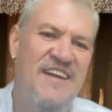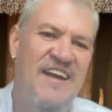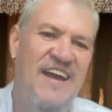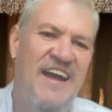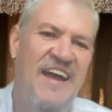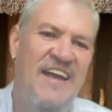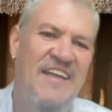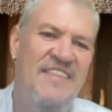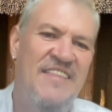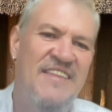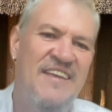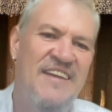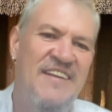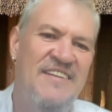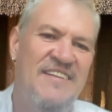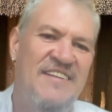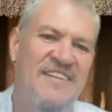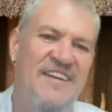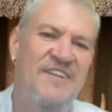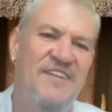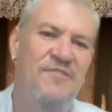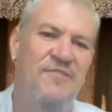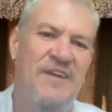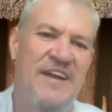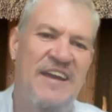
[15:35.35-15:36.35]
and that
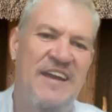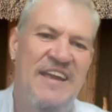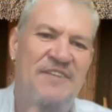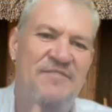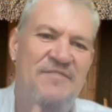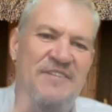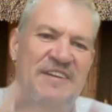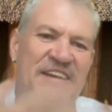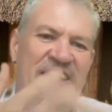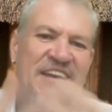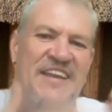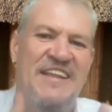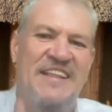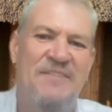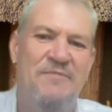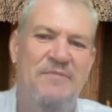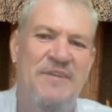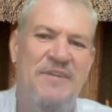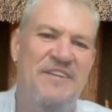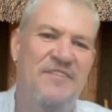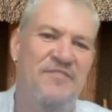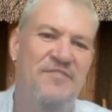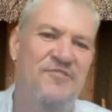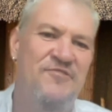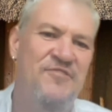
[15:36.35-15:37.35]
uh, we're given a little
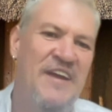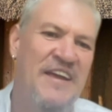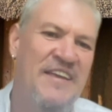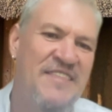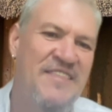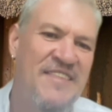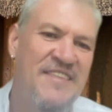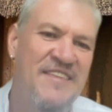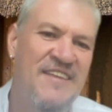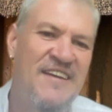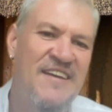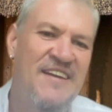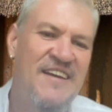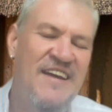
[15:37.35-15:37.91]
bit of strength.